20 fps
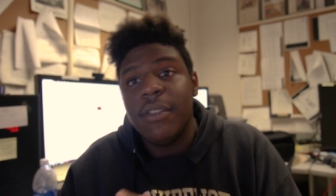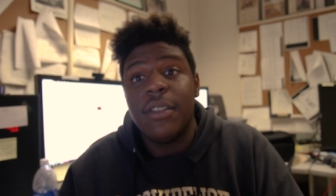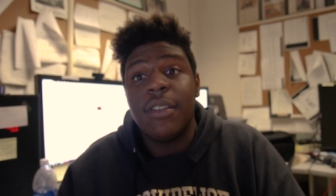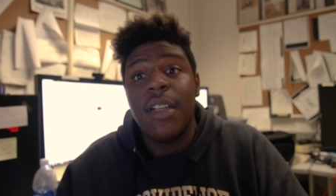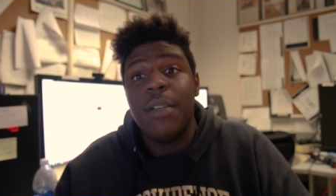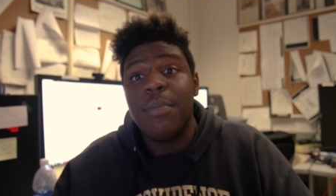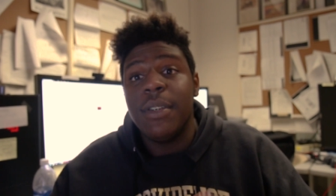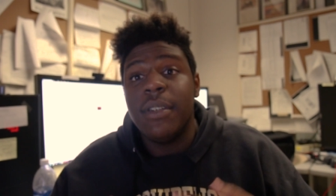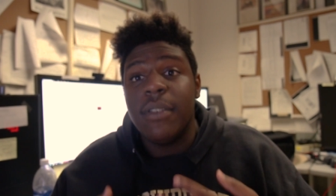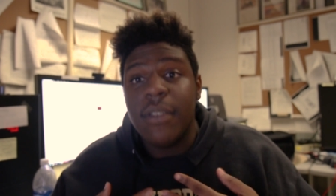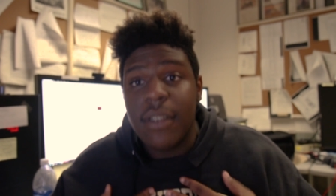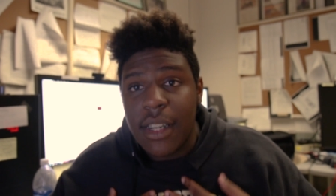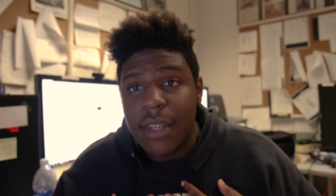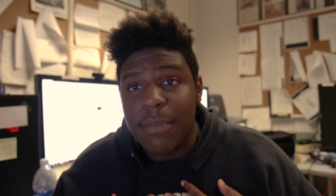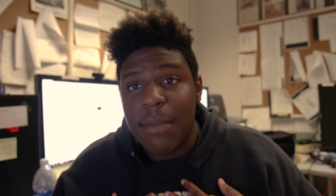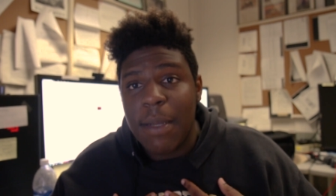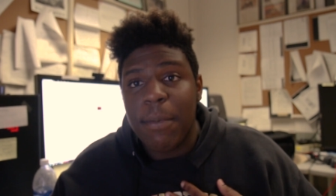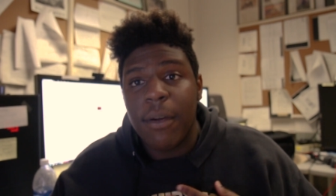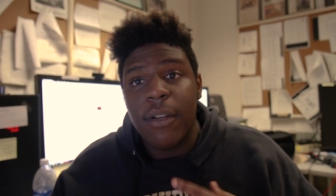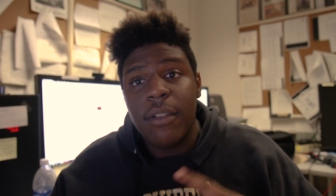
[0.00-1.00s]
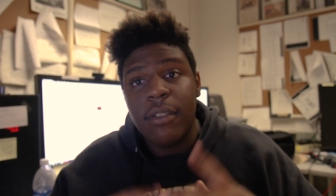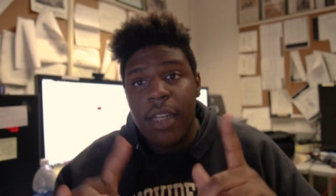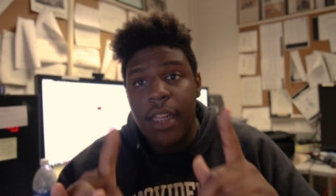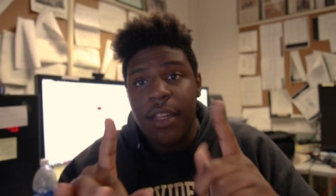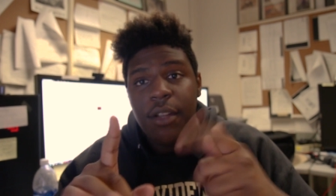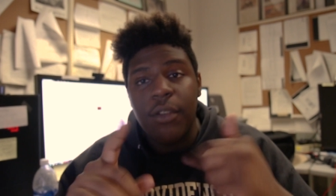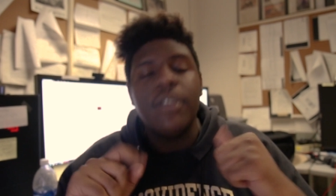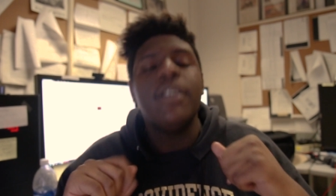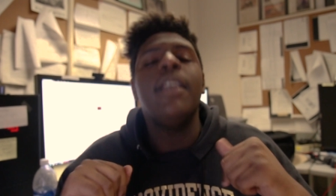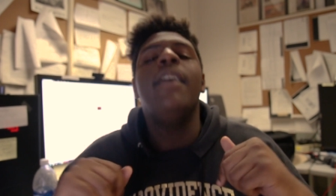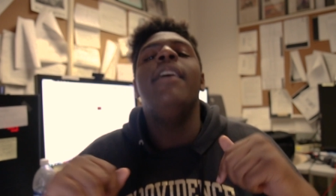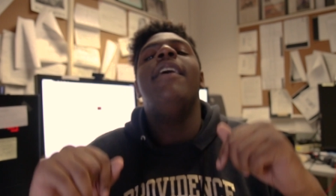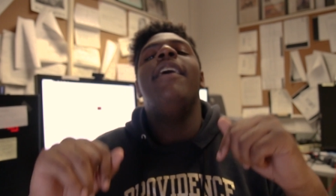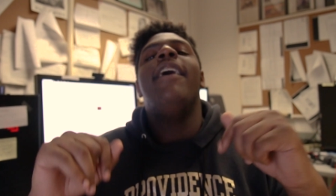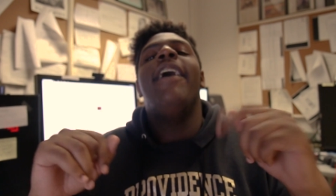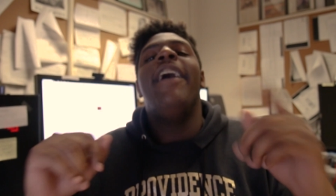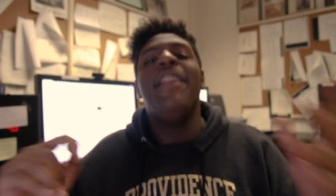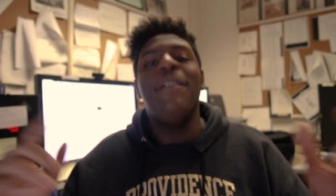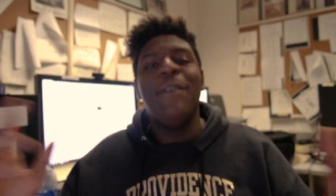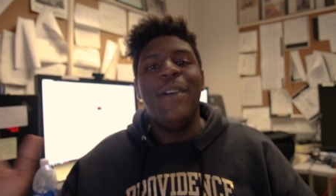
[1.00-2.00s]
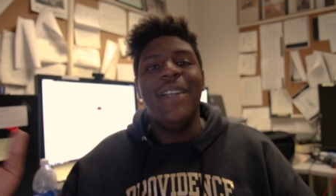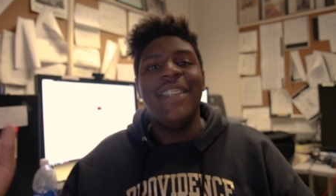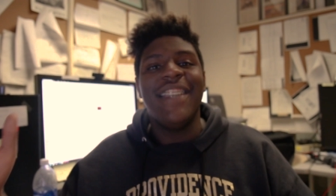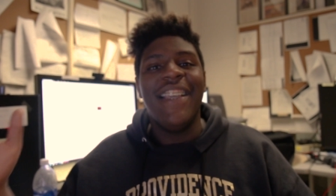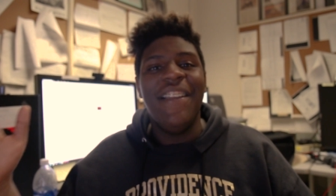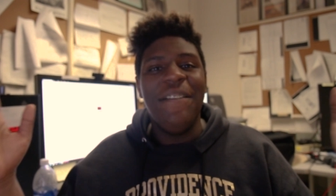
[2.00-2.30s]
Descriptions, that's my part, not yours. Anyways,